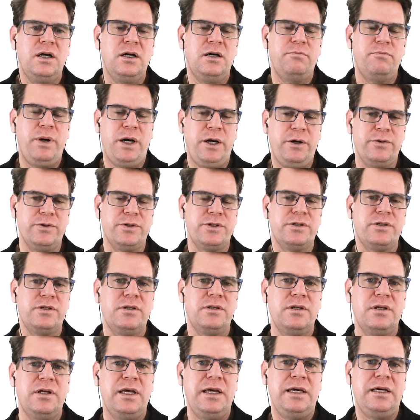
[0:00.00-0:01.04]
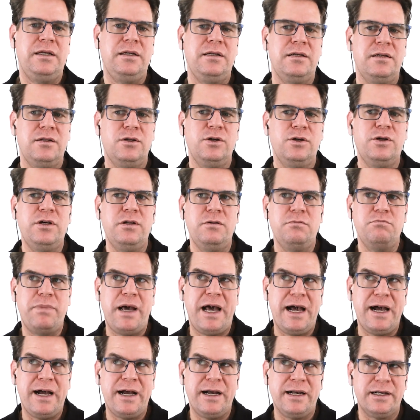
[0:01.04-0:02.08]
post. And looking
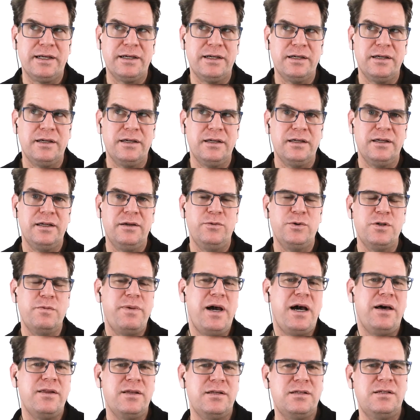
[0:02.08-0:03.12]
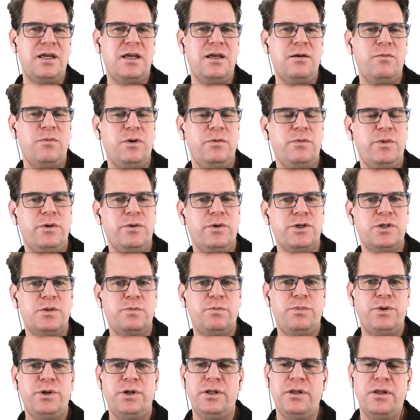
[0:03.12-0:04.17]
back, it was about the same when we were
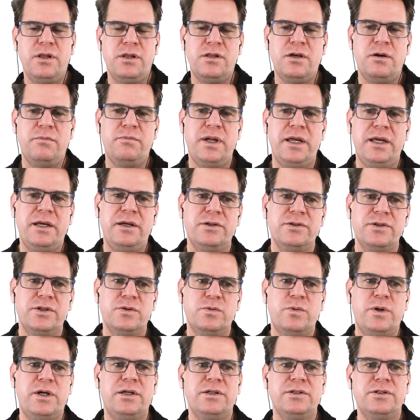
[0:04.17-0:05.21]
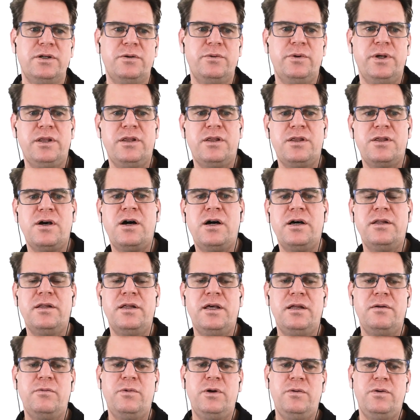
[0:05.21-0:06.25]
just putting the thumbnails as well. So we thought
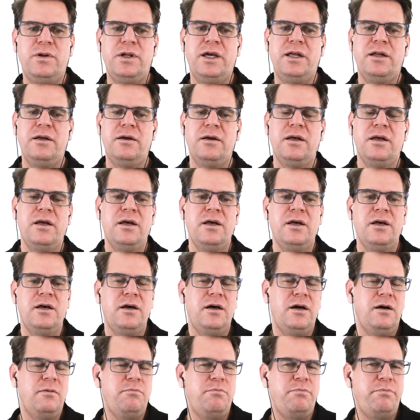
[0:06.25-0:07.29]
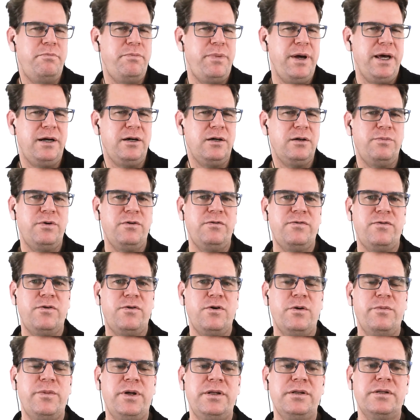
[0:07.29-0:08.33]
that we would get a better
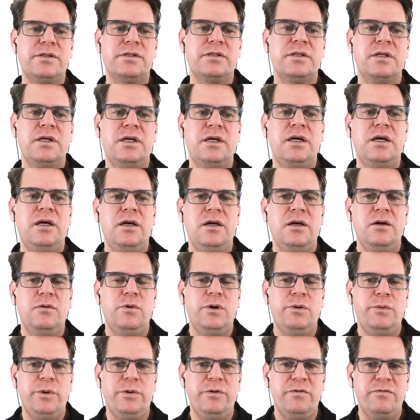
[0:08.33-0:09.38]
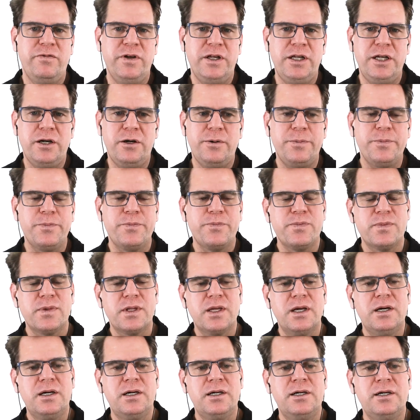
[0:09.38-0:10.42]
performance when we went video,
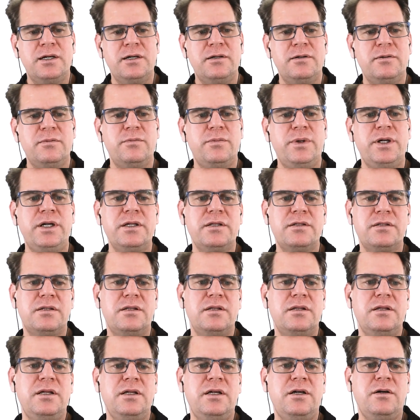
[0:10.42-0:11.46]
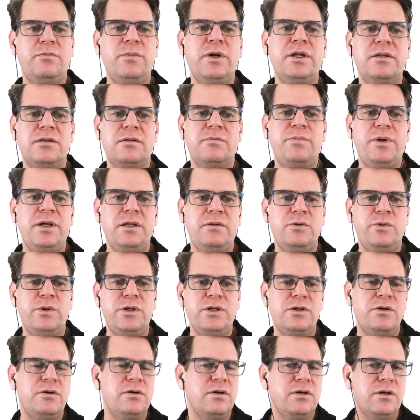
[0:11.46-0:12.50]
but between
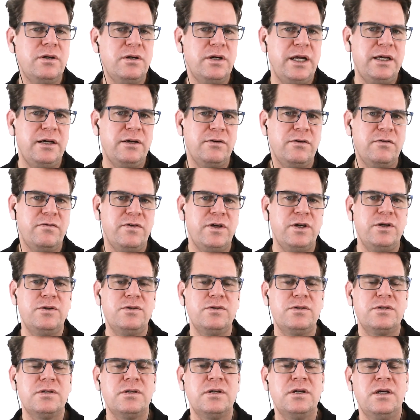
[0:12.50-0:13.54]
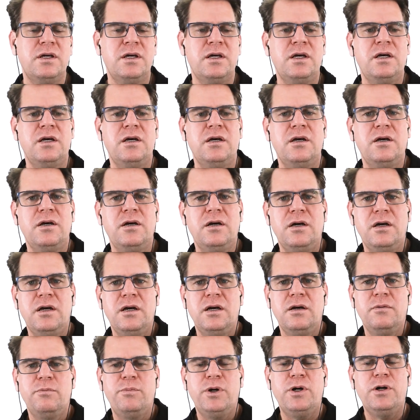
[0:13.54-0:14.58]
200 and 800 views
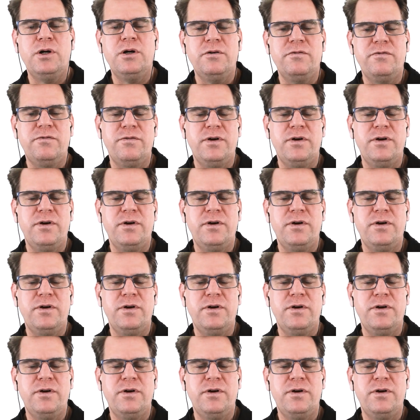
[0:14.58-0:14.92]
per